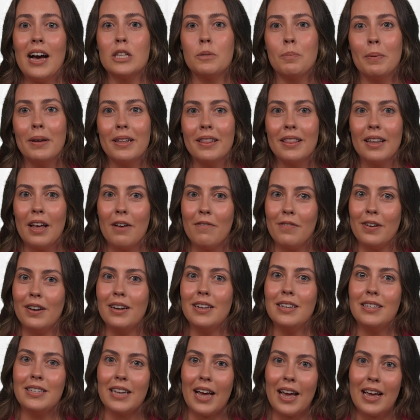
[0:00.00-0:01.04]
has been left in a
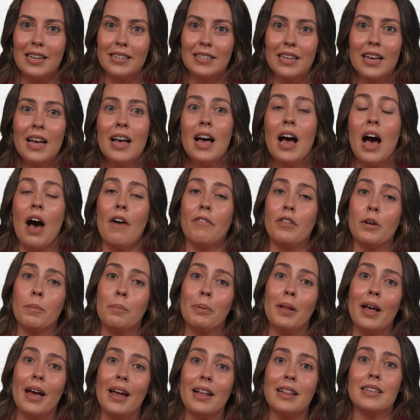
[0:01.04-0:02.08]
daze after
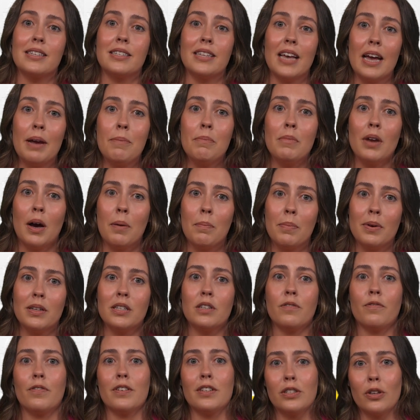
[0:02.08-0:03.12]
playing the same numbers
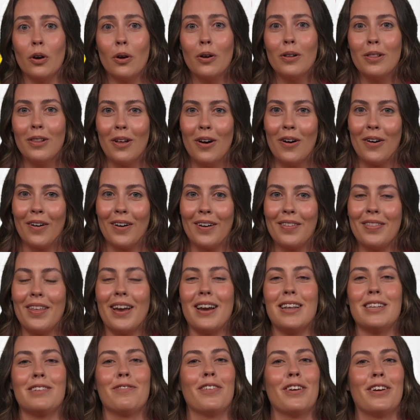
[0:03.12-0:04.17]
for so long that
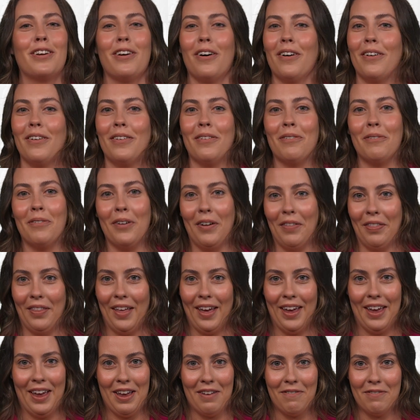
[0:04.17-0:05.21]
he's forgotten what
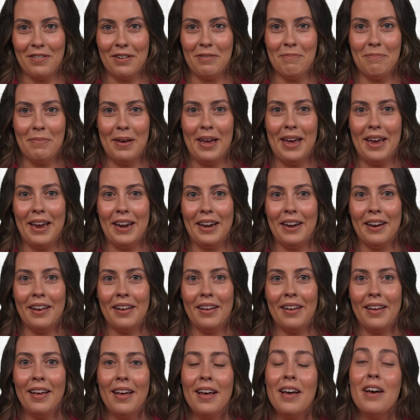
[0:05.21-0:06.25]
they even mean.
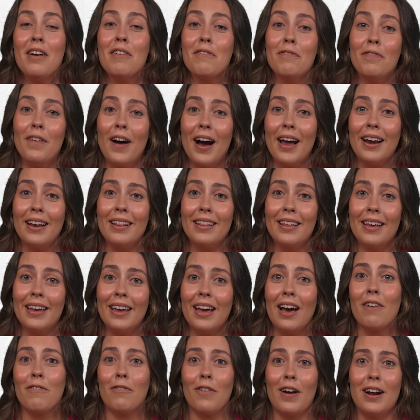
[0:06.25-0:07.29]
Finally,
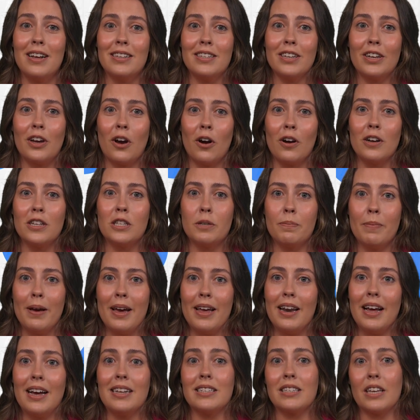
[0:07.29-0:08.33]
a Fraser Coast
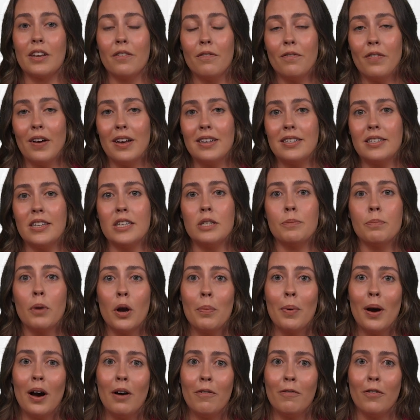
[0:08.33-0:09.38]
man has confessed his
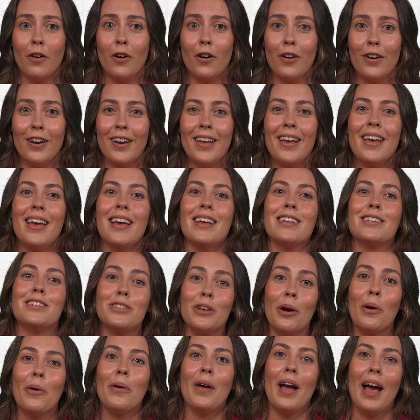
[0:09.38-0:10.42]
mobile phone is
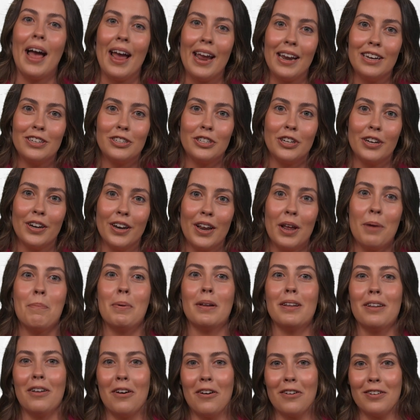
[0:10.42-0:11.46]
so ancient it
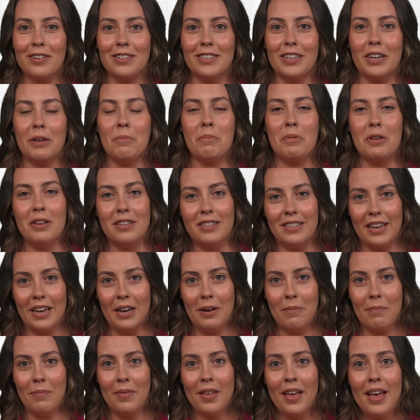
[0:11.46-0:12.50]
belongs in a
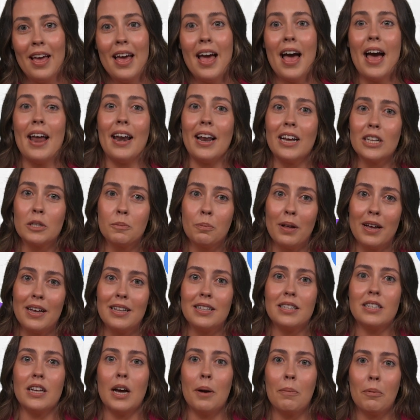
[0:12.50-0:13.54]
museum and has
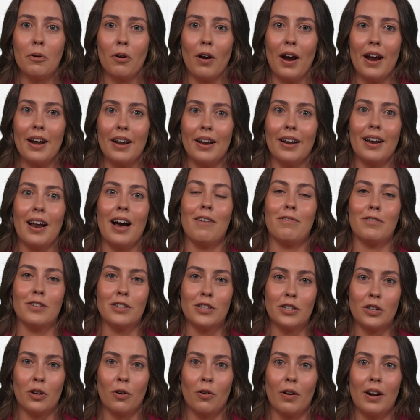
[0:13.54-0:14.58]
plans to upgrade it after
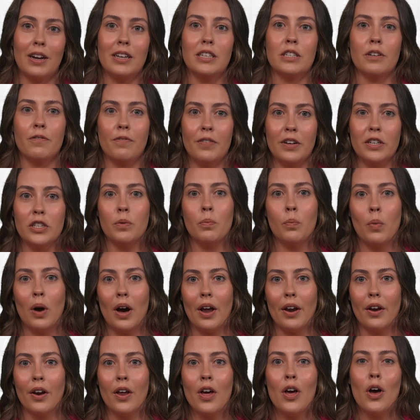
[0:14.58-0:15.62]
scoring Division
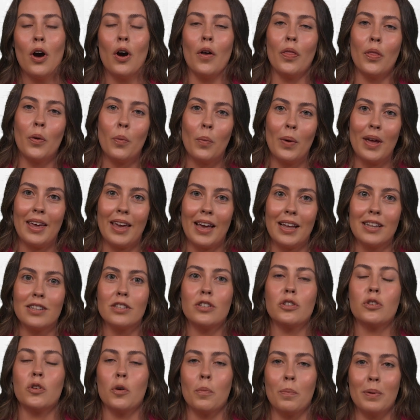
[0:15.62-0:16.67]
1 on the weekend's
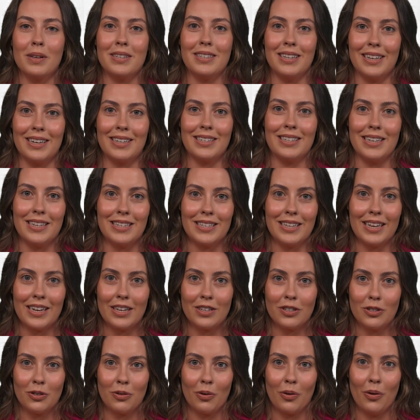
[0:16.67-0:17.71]
Super
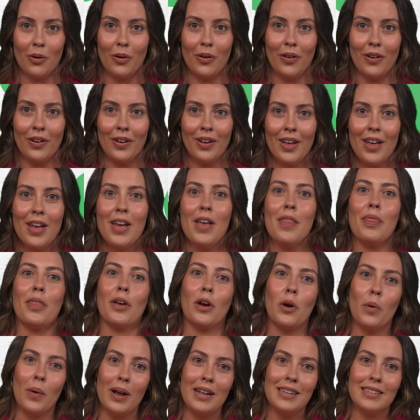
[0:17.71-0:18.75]
66 draw. The
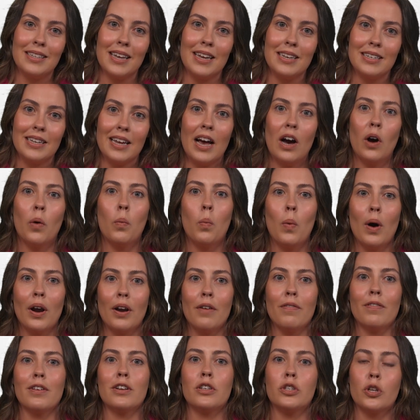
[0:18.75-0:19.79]
Queenslander held one
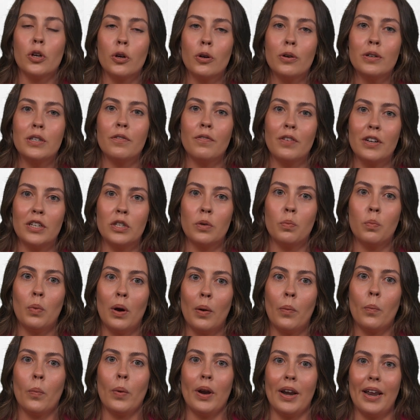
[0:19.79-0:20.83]
of the two Division
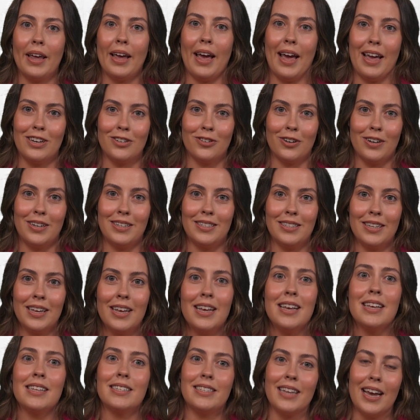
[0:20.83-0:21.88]
1 winning entries,
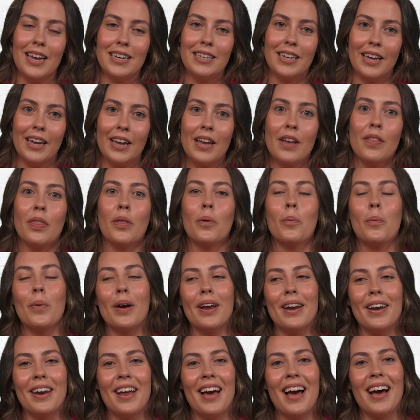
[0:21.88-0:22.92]
stating the
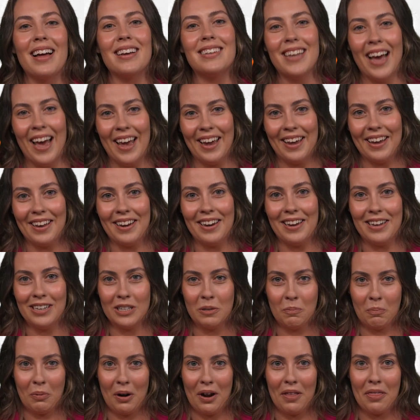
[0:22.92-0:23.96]
win had taken his
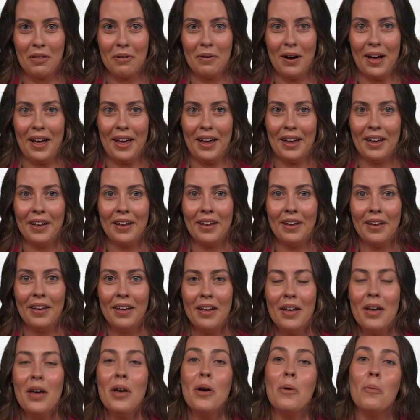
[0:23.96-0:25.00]
breath away.
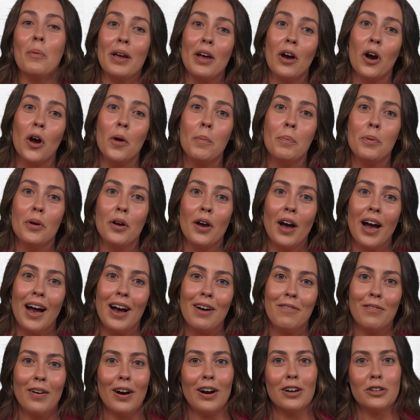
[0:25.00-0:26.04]
We hope you
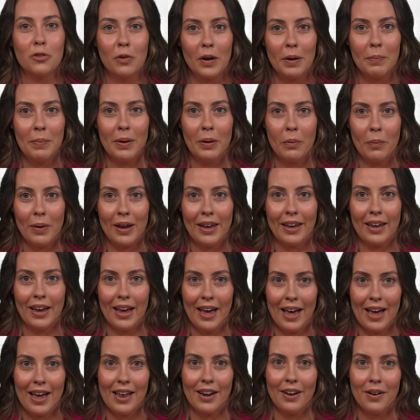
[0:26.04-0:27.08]
have a dreamy week
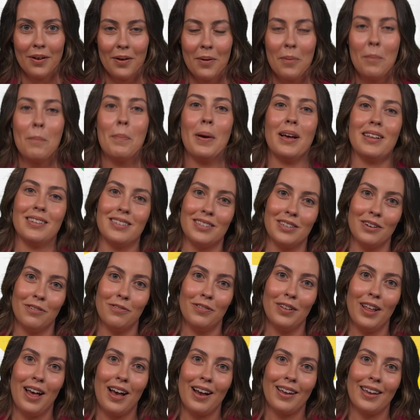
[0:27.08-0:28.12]
ahead. Best of
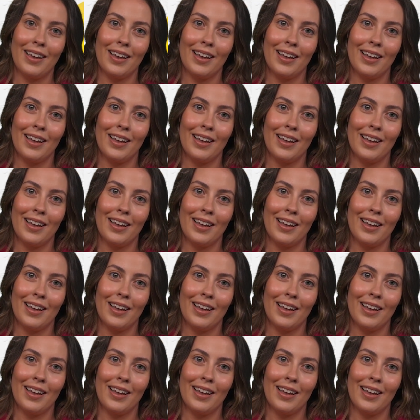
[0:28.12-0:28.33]
luck.